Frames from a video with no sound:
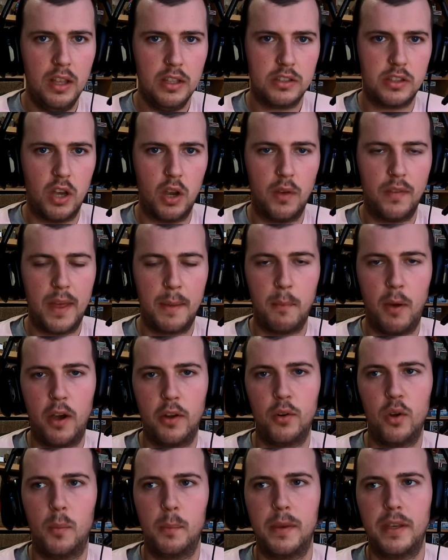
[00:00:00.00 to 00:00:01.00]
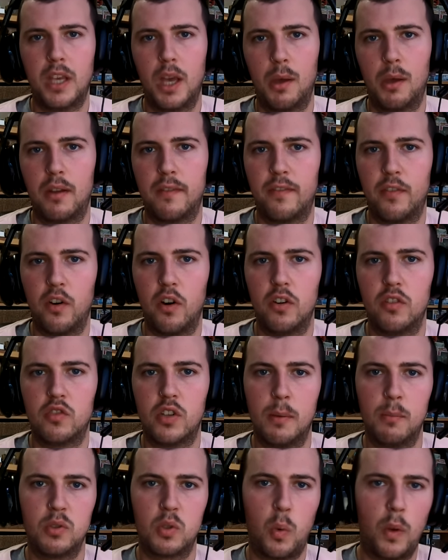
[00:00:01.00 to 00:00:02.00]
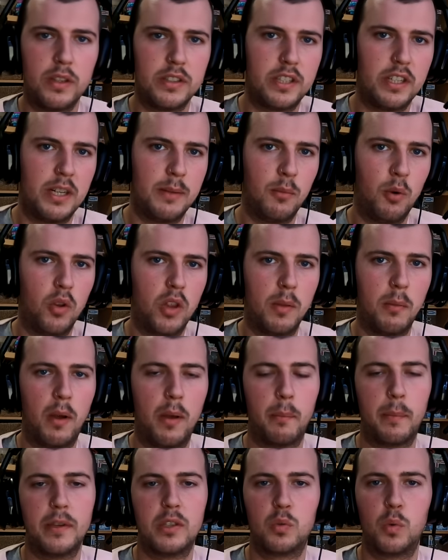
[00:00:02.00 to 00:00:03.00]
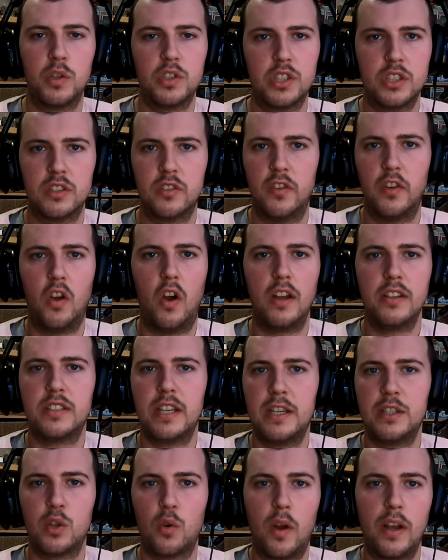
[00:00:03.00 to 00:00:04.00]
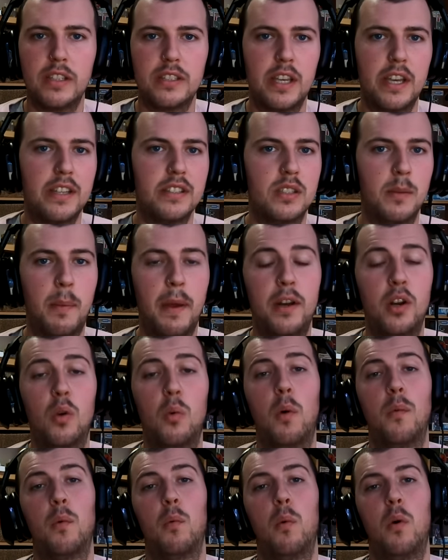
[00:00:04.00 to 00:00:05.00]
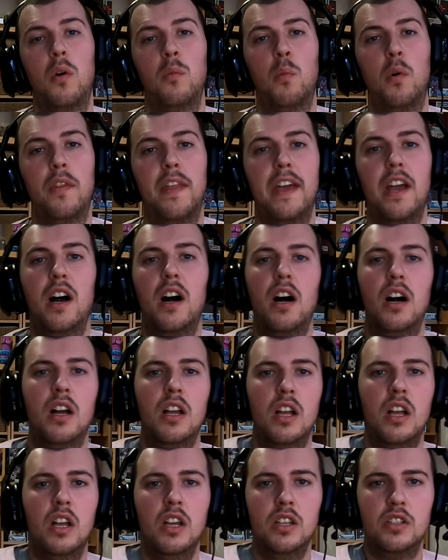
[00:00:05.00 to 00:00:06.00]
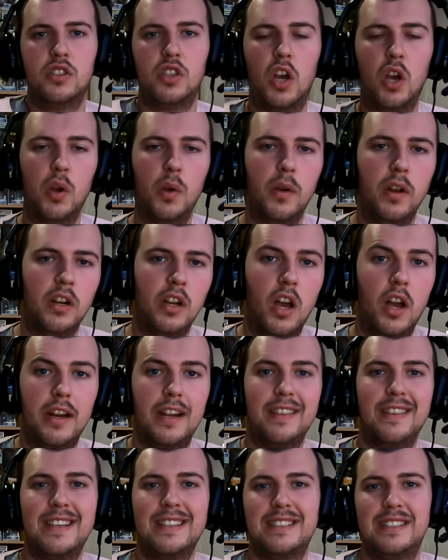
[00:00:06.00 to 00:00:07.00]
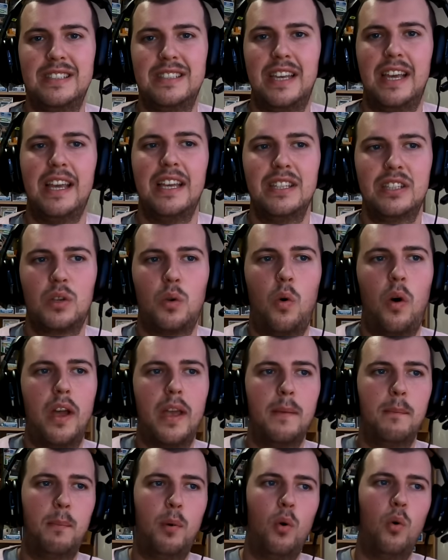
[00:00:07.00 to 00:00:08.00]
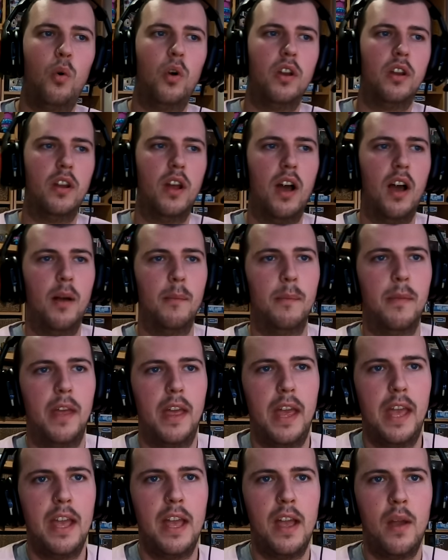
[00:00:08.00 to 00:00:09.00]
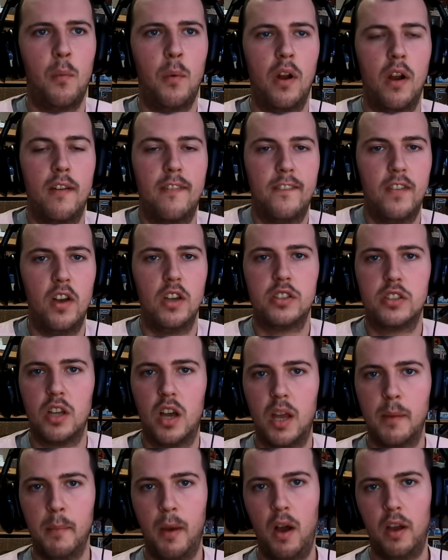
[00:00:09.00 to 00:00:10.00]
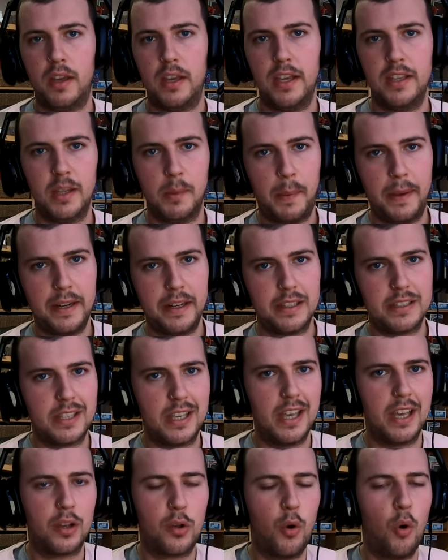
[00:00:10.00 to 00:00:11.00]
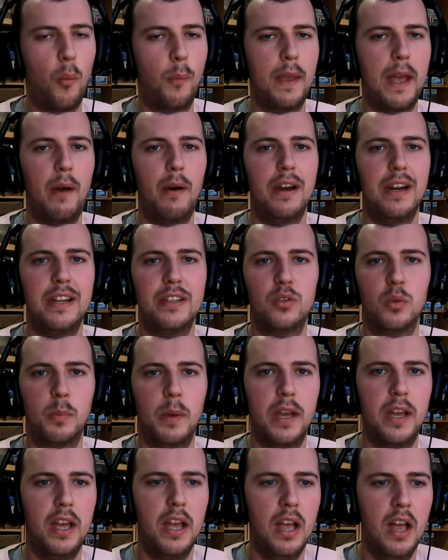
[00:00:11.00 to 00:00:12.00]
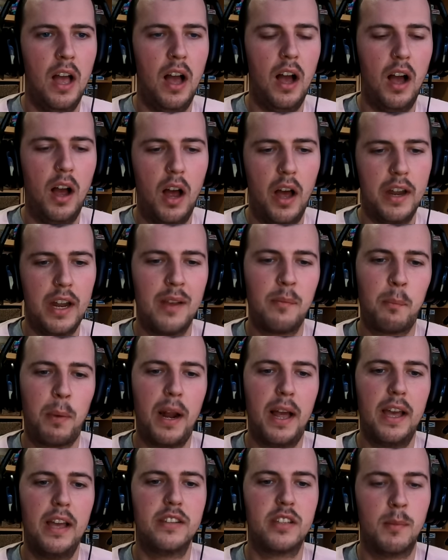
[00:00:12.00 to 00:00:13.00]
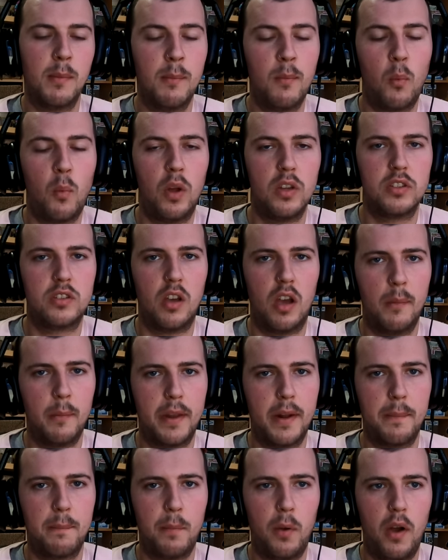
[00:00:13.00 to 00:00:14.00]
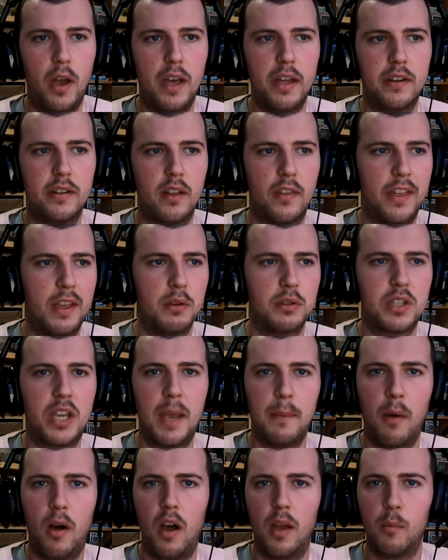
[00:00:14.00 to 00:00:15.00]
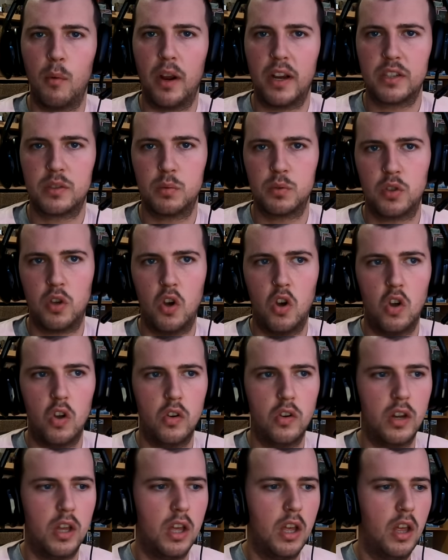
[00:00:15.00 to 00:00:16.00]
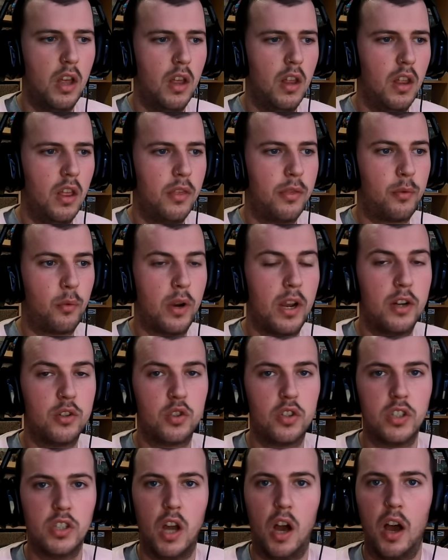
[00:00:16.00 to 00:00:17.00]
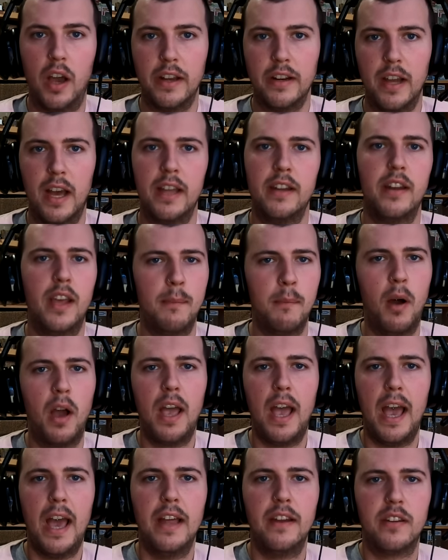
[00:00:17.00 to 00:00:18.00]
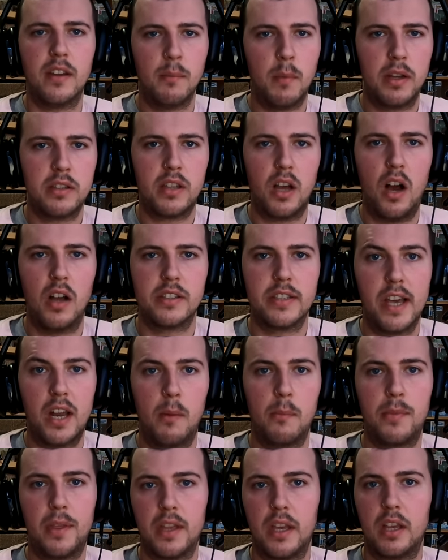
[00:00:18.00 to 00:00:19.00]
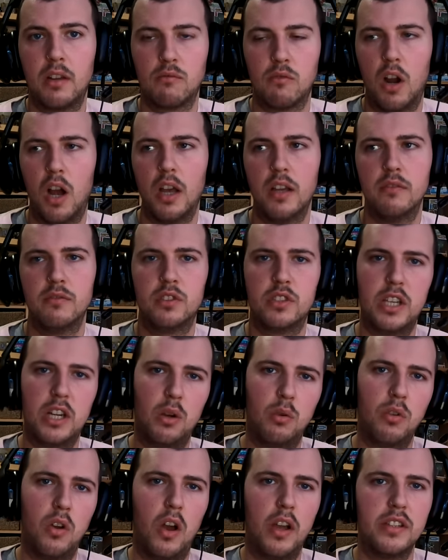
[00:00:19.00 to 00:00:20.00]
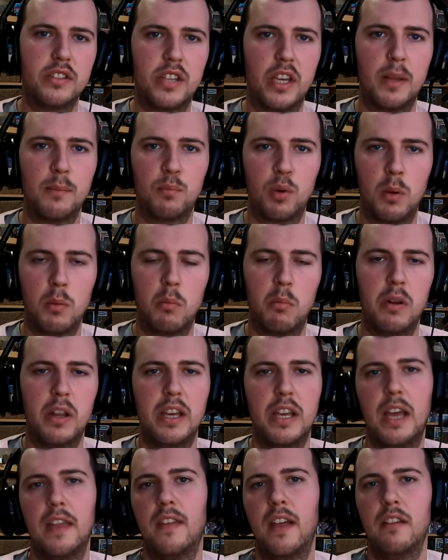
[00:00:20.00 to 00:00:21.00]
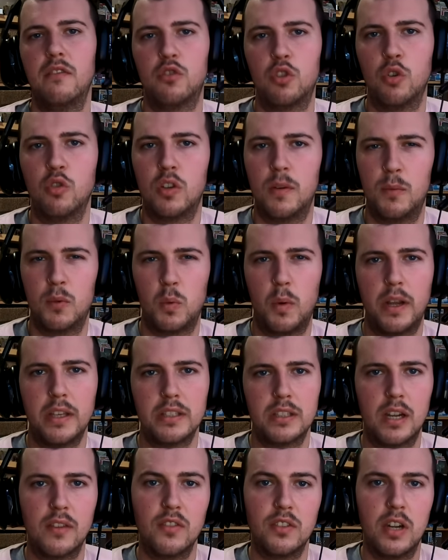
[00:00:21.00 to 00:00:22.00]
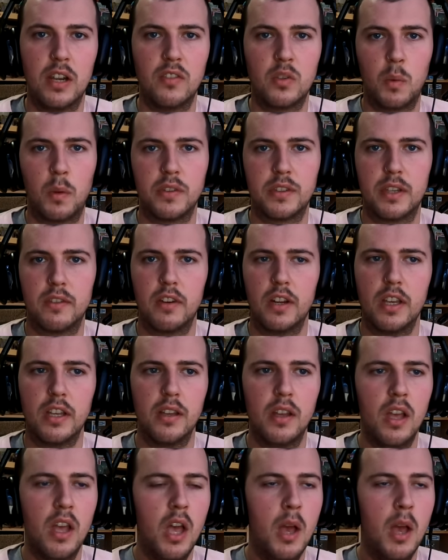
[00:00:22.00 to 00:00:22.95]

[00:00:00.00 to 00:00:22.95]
So they might not be going for a treble twenty anymore. They might be switching to the nineteens or eighteens, depending on what the, on what they are. So learning this is is quite important. Um, it, when I first started marking in the P D C, it caught me out a little bit. Uh, I have players. I remember one time I had, I had, I think it was Kim Hybrex was on three hundred nine, and in my head, in my darts head, I'm thinking, right, single nineteen probably, and then two treble twenties, leaves, leaves one seventy.